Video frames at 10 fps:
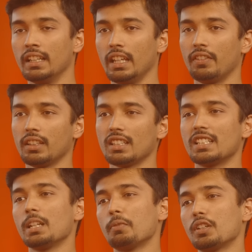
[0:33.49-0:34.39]
Even the
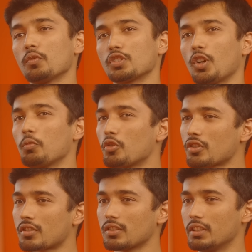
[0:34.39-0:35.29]
sentiment was
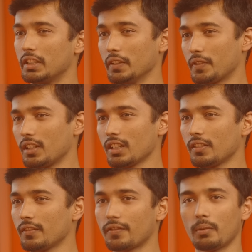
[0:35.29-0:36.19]
almost
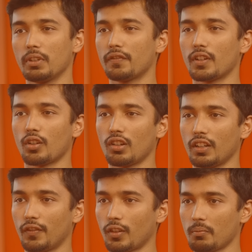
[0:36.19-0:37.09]
different from different online
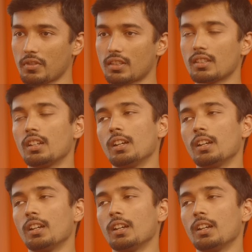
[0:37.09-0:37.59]
forums.